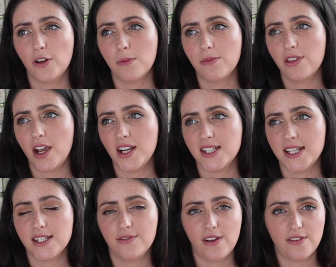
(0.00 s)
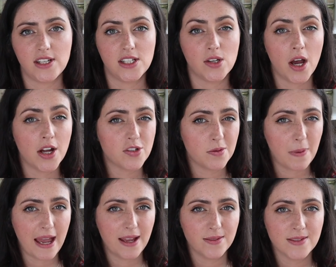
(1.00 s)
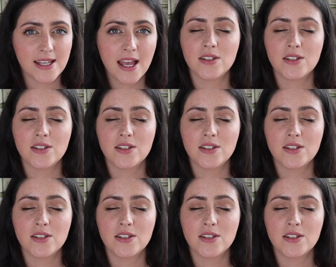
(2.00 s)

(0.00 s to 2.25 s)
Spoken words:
from £30 to £50 to £100.